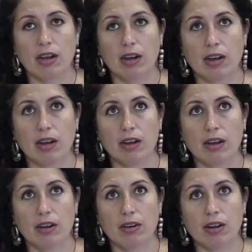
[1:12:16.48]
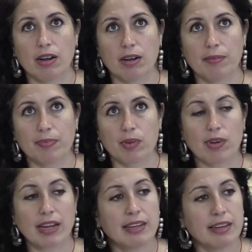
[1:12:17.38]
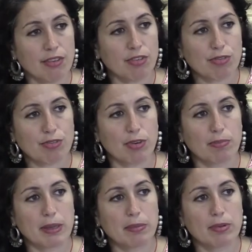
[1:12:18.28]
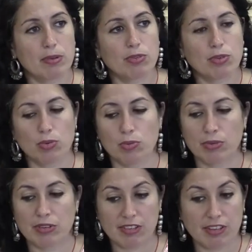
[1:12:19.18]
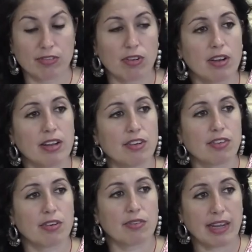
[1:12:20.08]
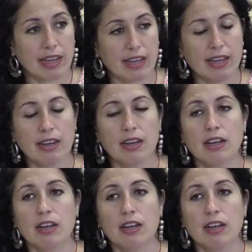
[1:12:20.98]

uh, um, readiness for people to receive knowledge on Reiki.